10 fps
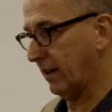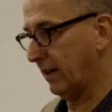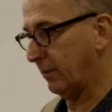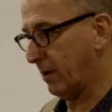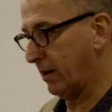
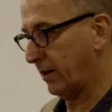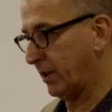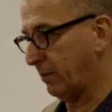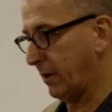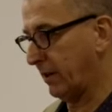in
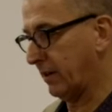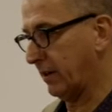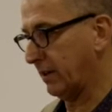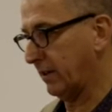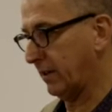partnership with
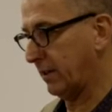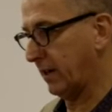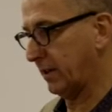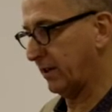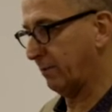the
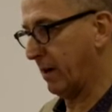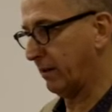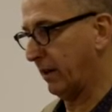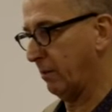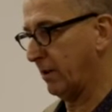Diocese of
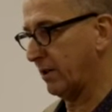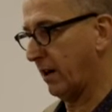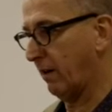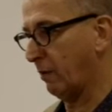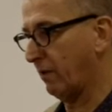Mount
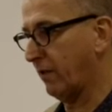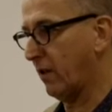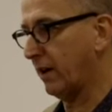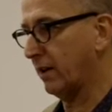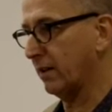Kilimanjaro
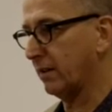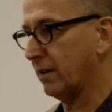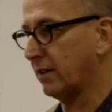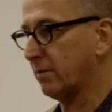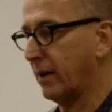before I'd learnt
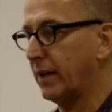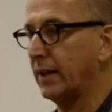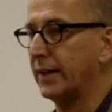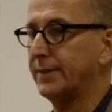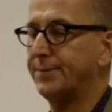
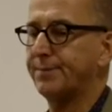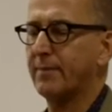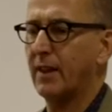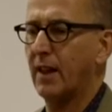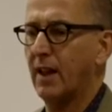Kiswahili.
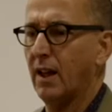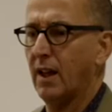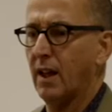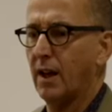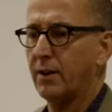
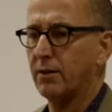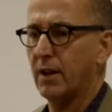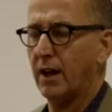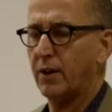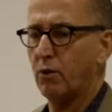
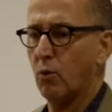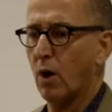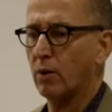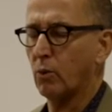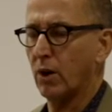I knew
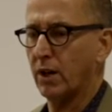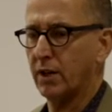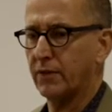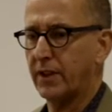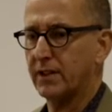one
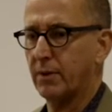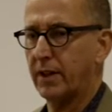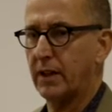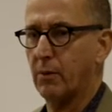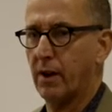word of
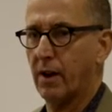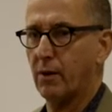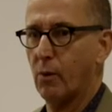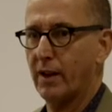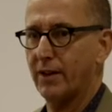Kiswahili when I
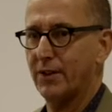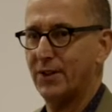went.